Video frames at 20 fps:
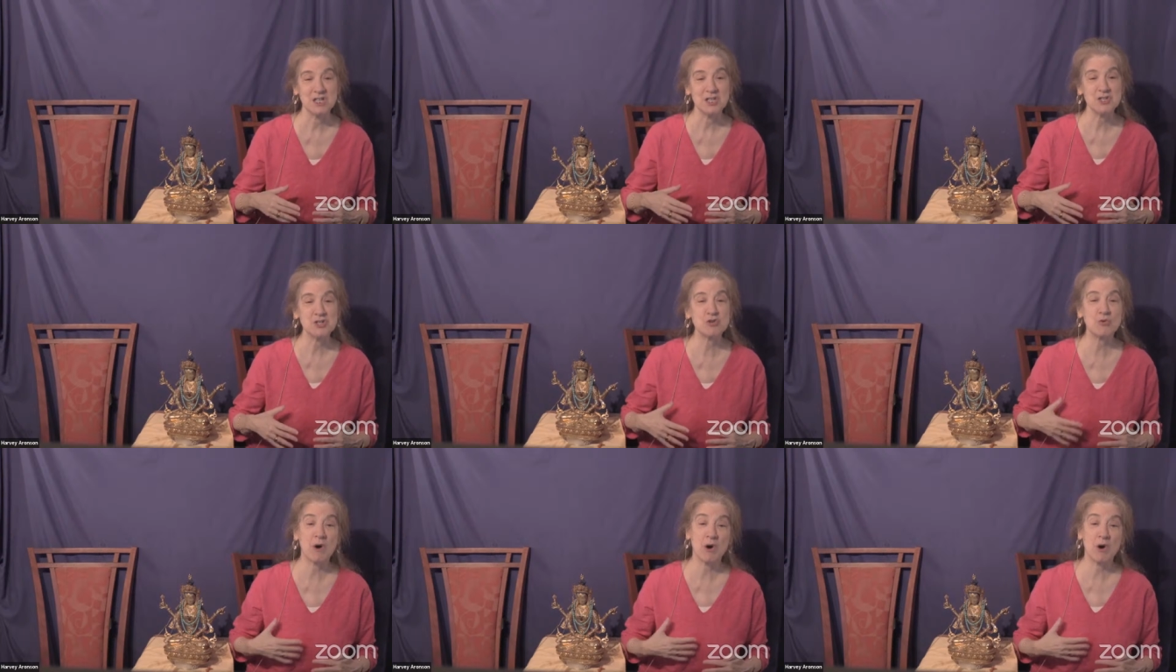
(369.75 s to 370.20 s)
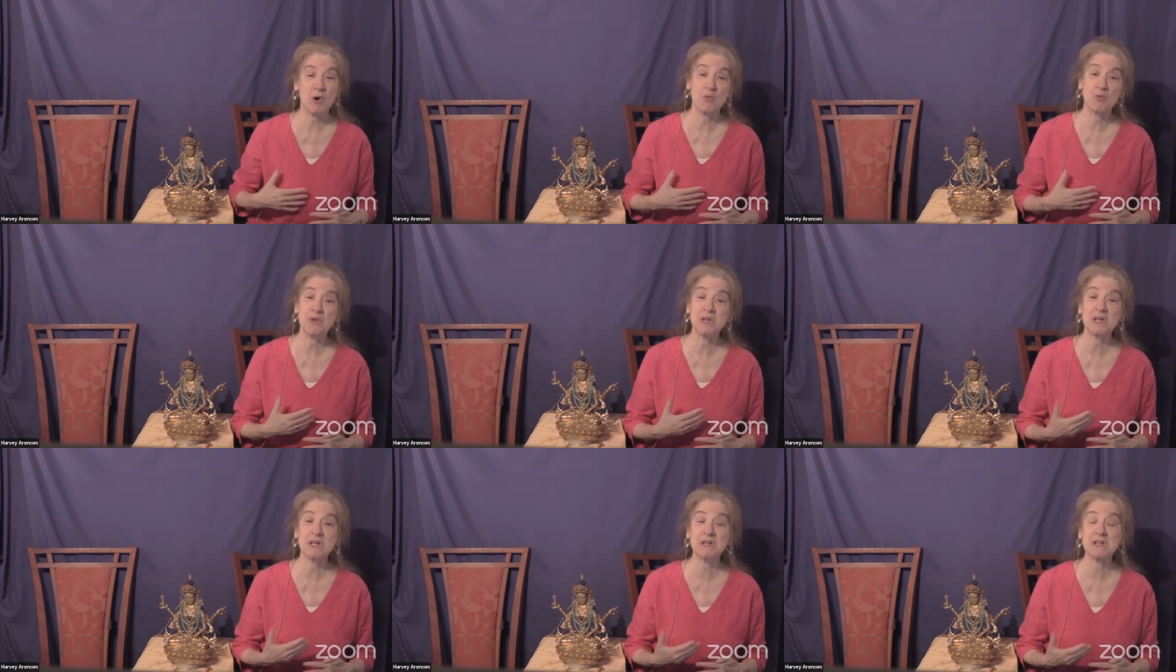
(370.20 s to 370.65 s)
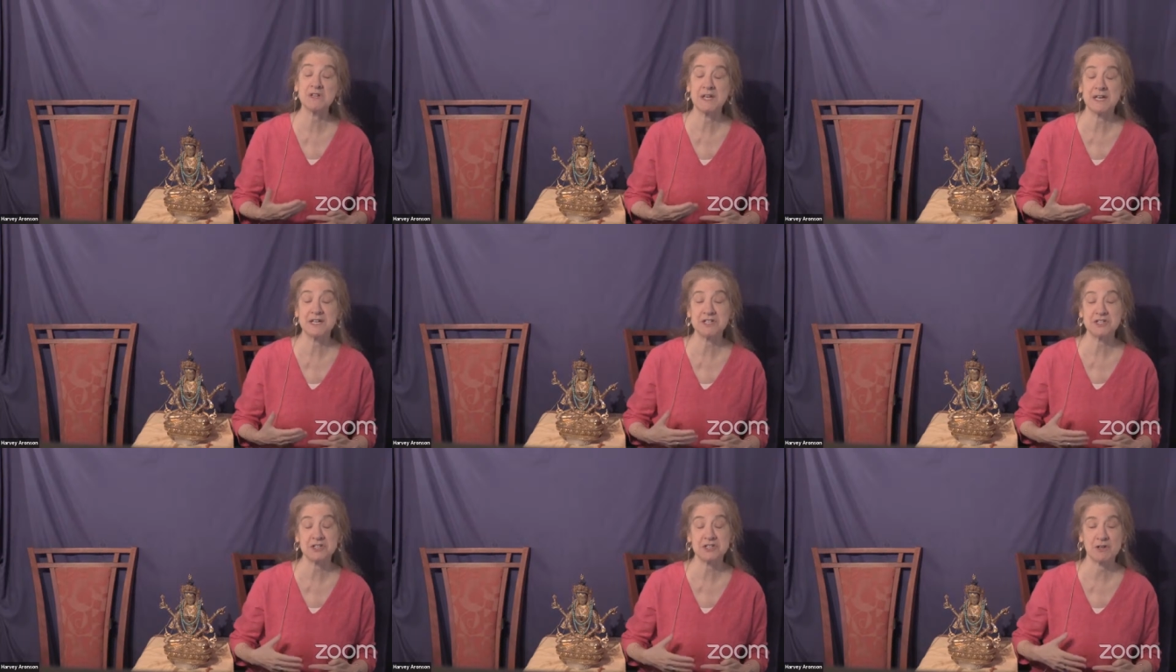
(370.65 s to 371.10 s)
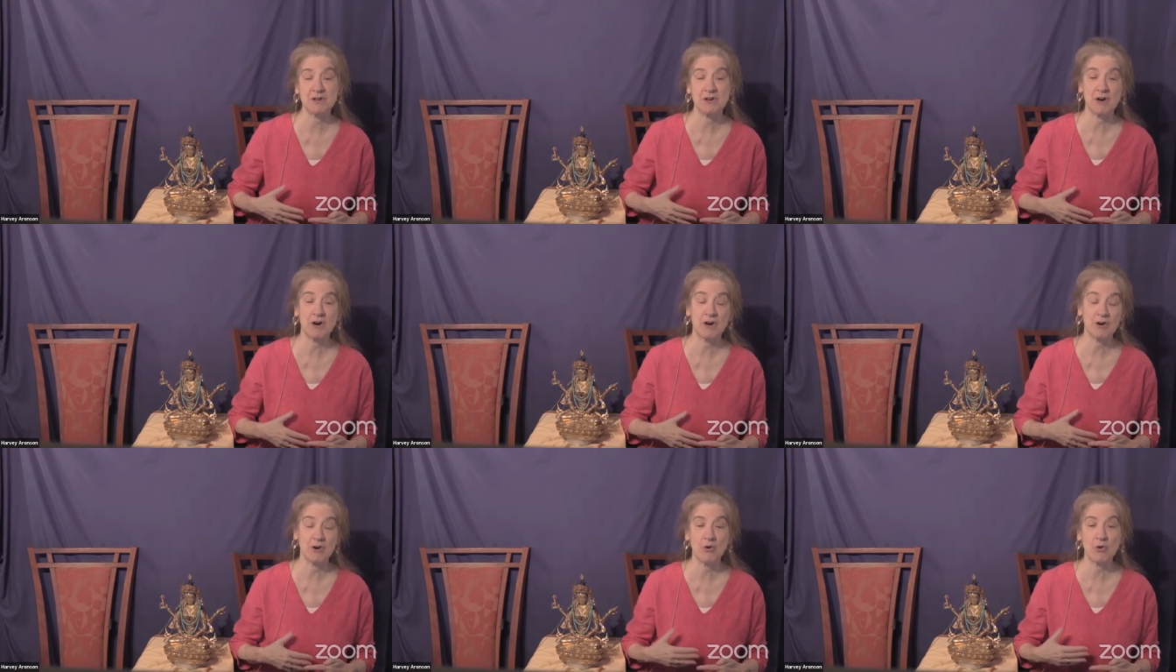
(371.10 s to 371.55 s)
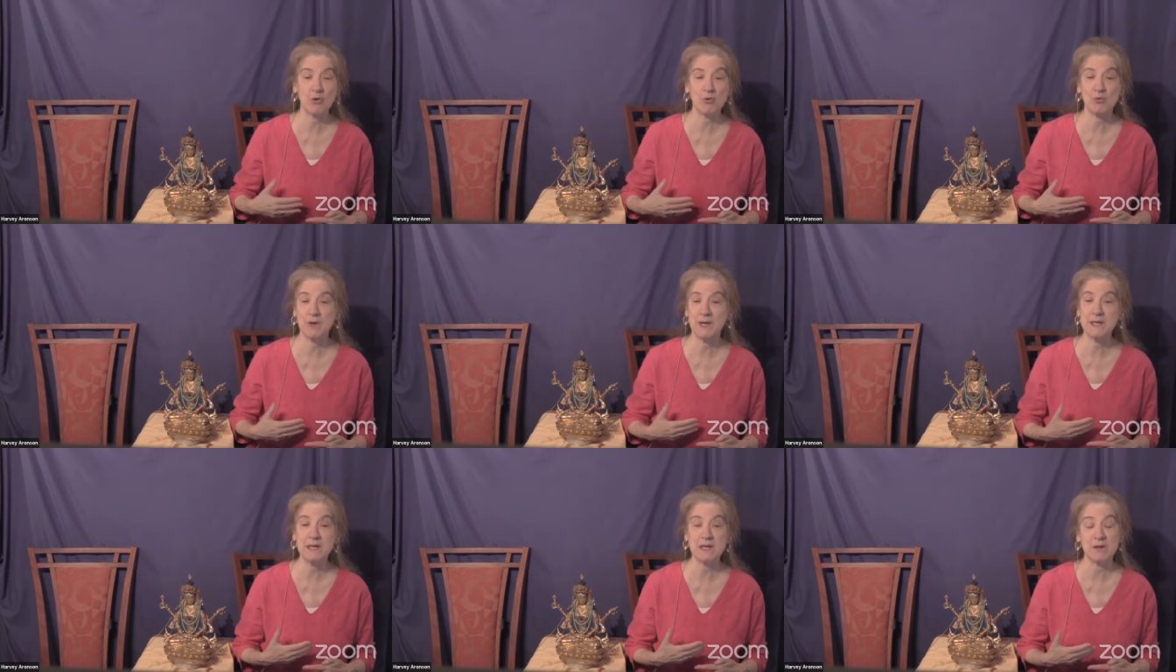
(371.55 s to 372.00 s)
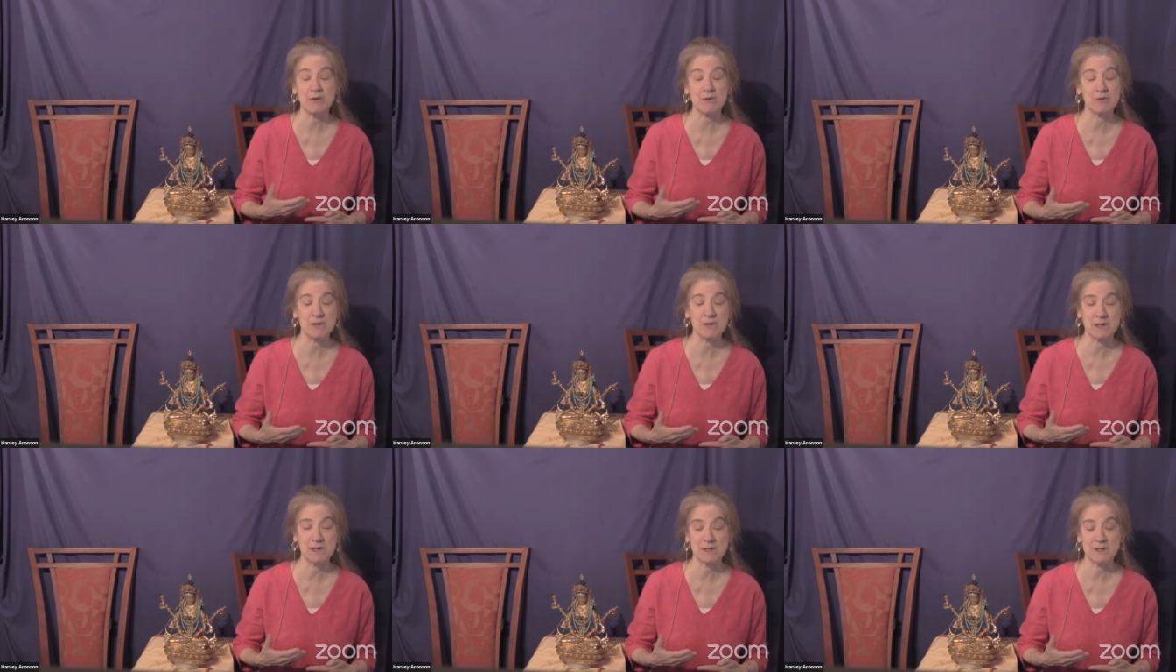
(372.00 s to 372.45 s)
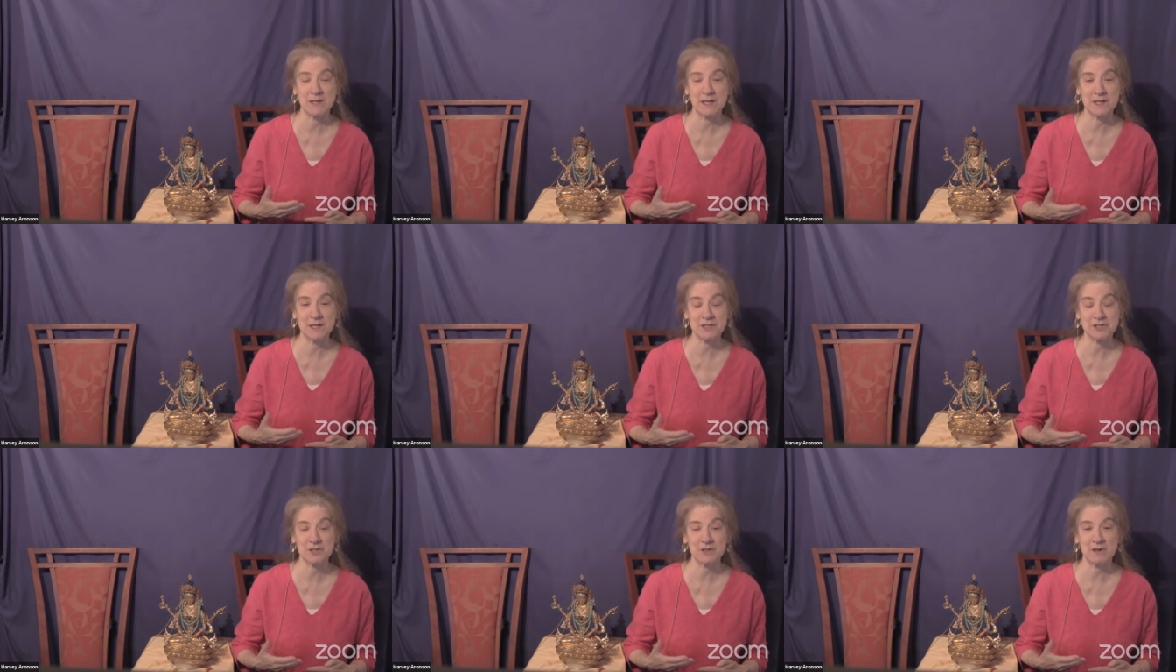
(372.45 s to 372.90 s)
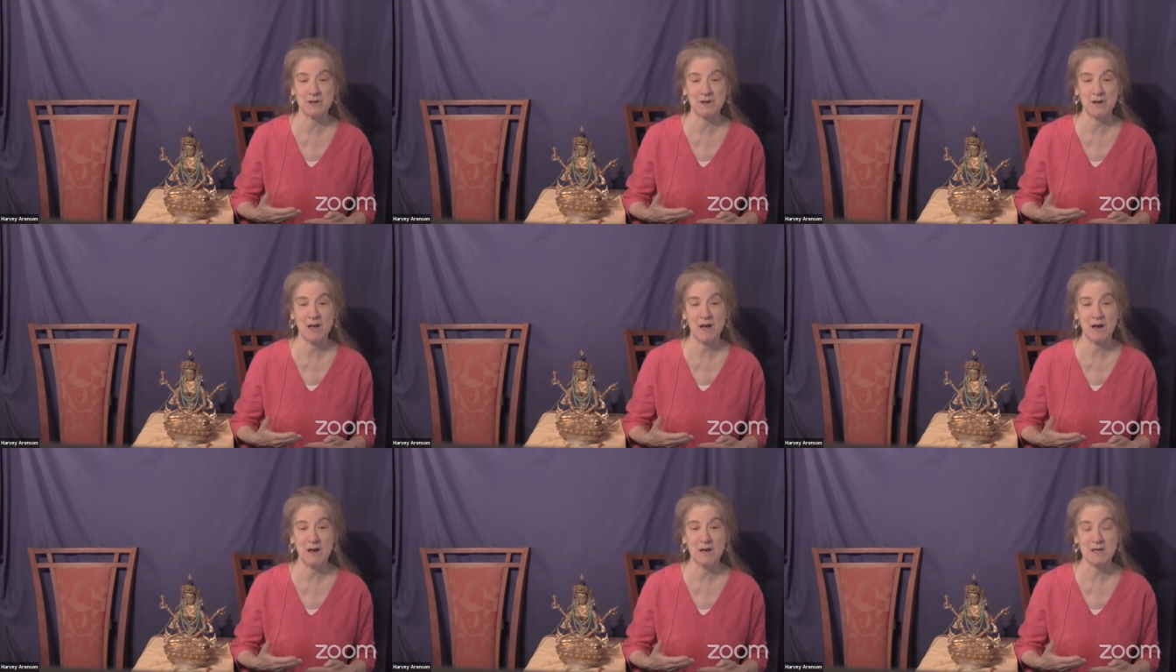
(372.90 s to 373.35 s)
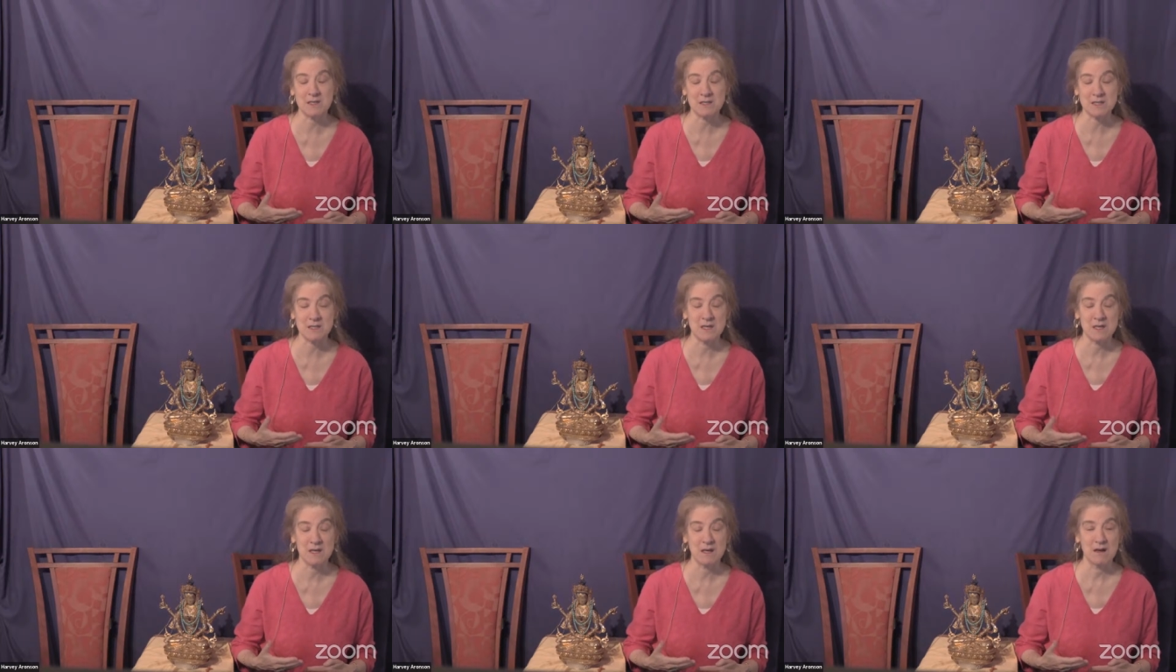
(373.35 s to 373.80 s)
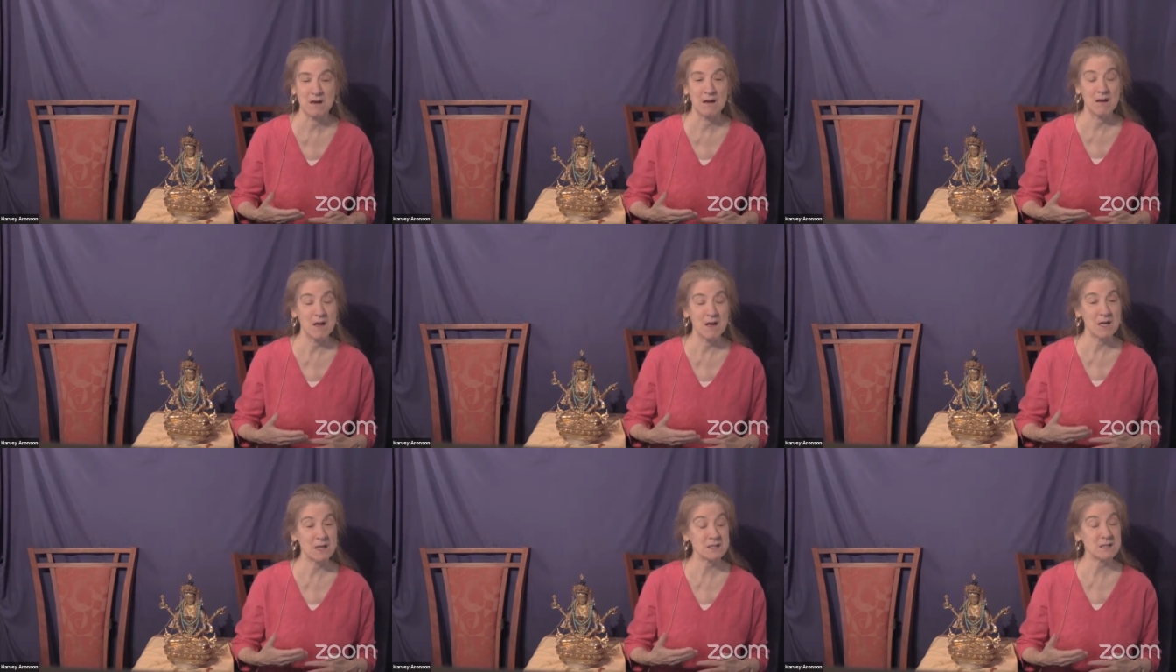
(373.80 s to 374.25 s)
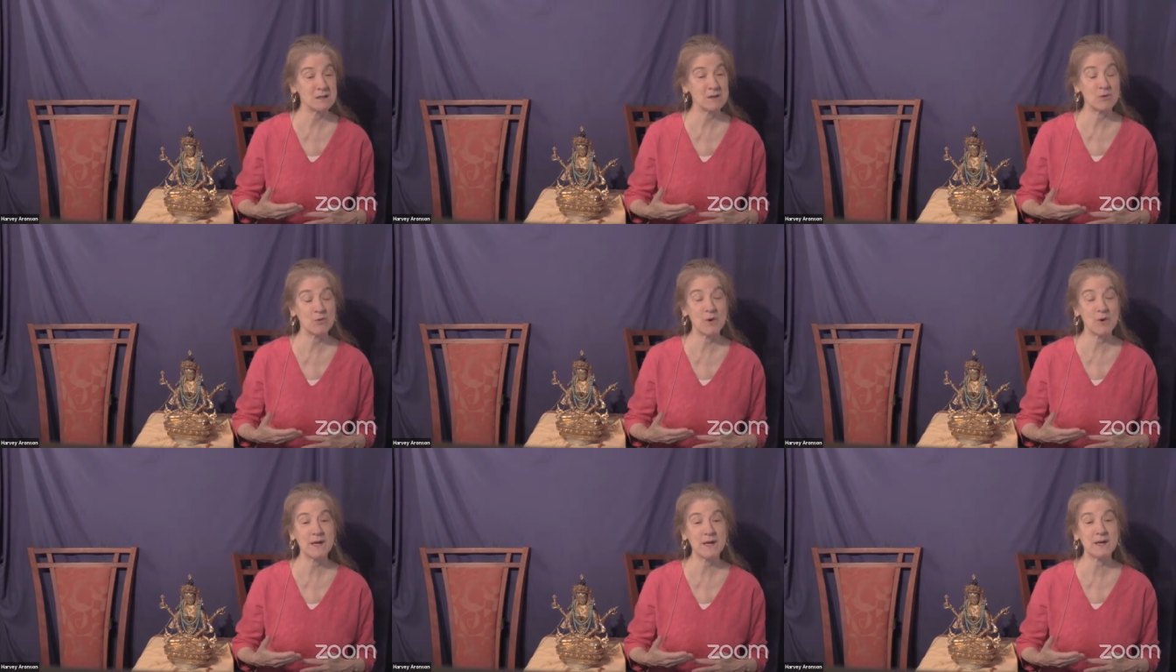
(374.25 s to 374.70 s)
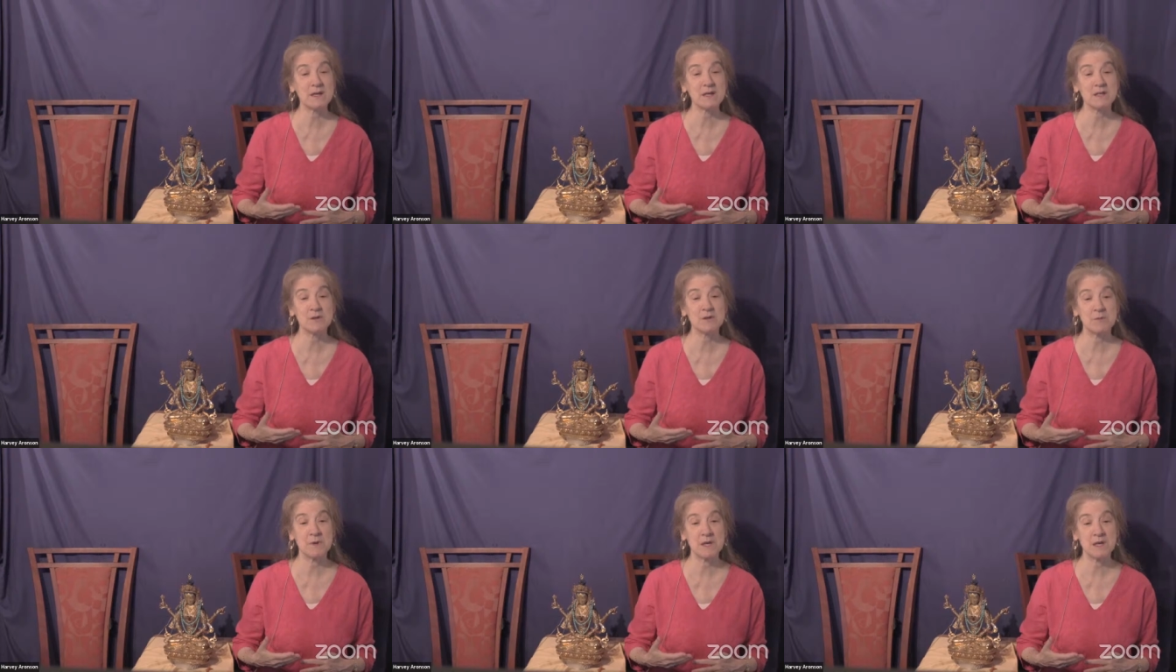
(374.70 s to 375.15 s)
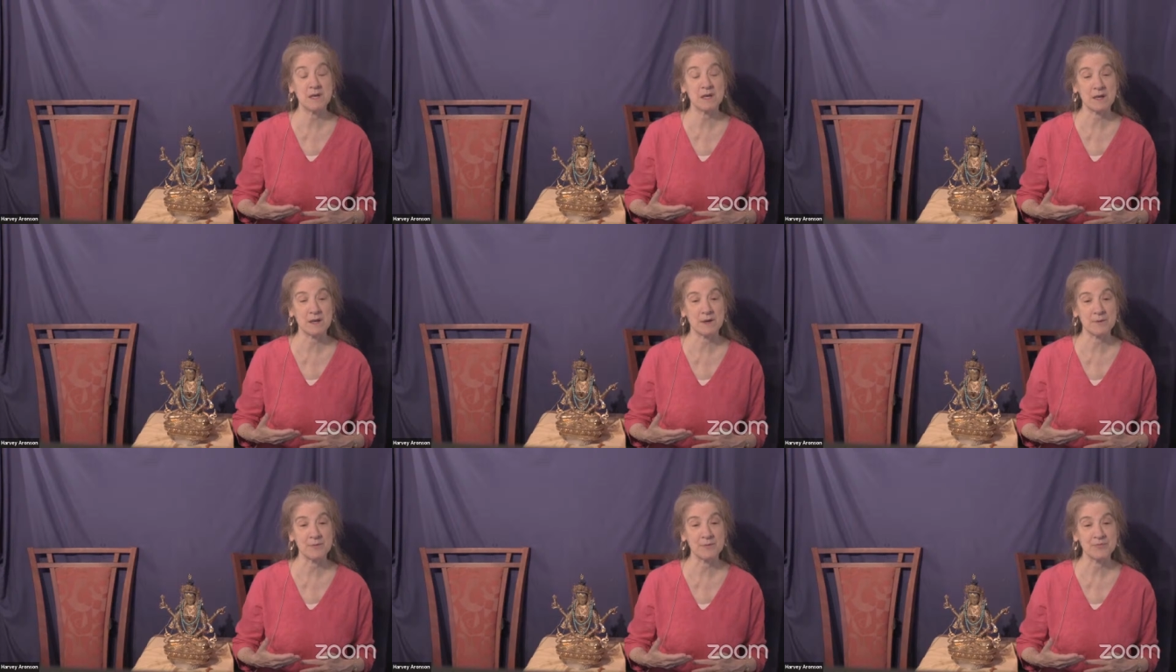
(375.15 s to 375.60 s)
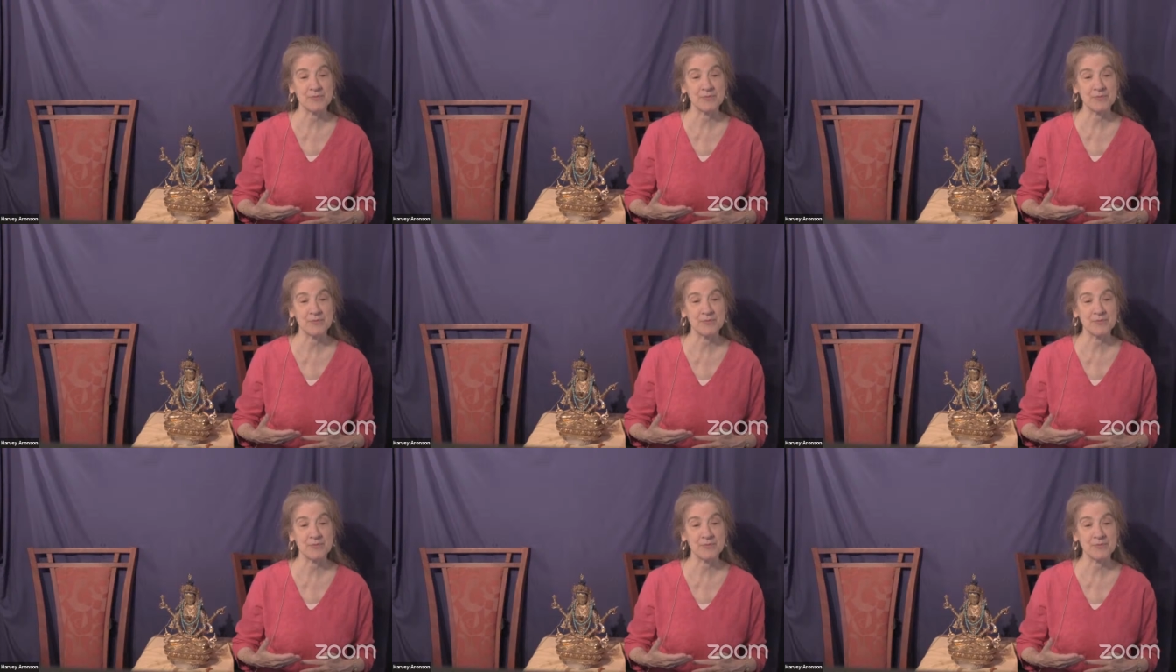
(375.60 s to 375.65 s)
to our real nature, our already real nature as an awakened being.